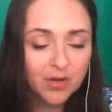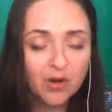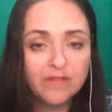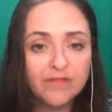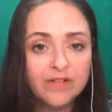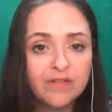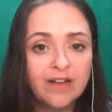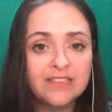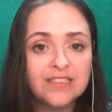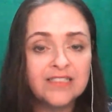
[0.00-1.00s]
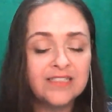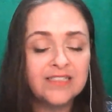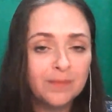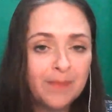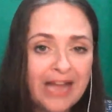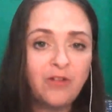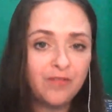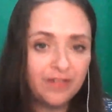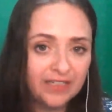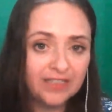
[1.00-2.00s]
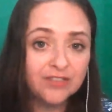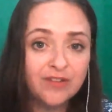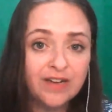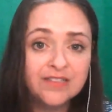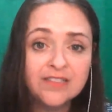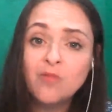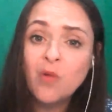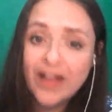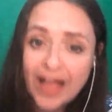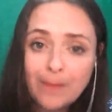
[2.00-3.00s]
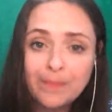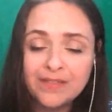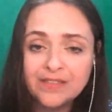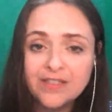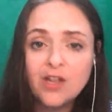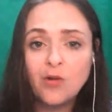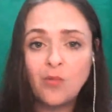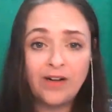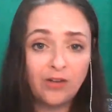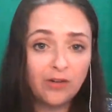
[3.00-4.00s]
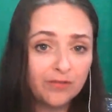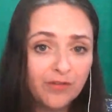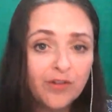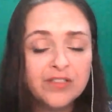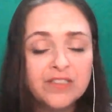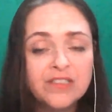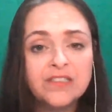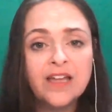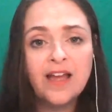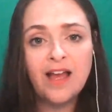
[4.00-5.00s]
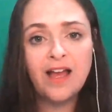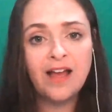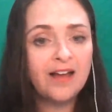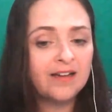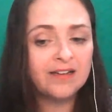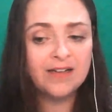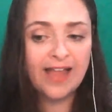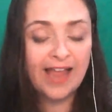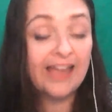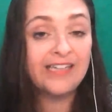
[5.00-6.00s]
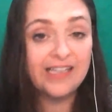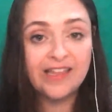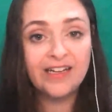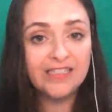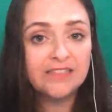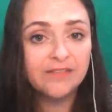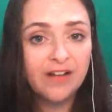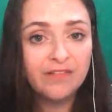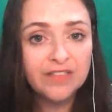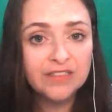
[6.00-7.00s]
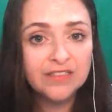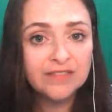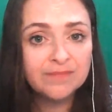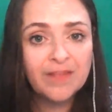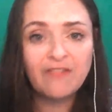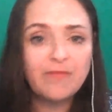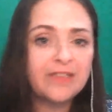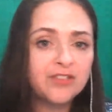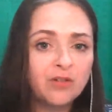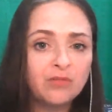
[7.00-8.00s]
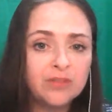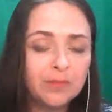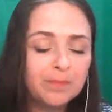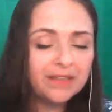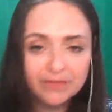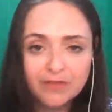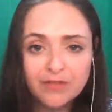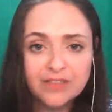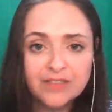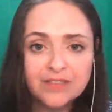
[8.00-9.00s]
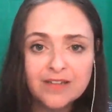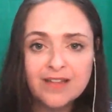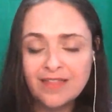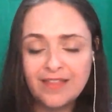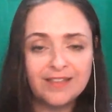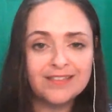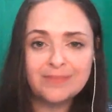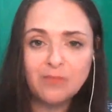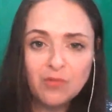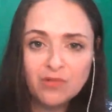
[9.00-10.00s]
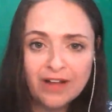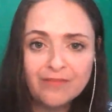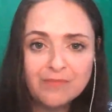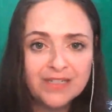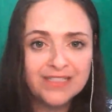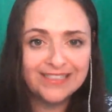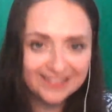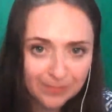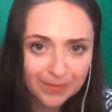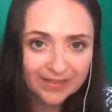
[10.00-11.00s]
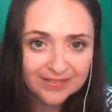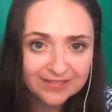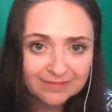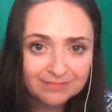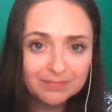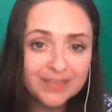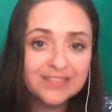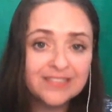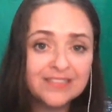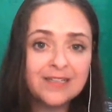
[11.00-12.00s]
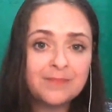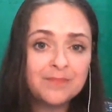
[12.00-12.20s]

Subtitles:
The COVID crisis is a powerful illustration of what happens when a lot of voters are anti the idea of governance, have been sold a bill of goods that small government is the best, because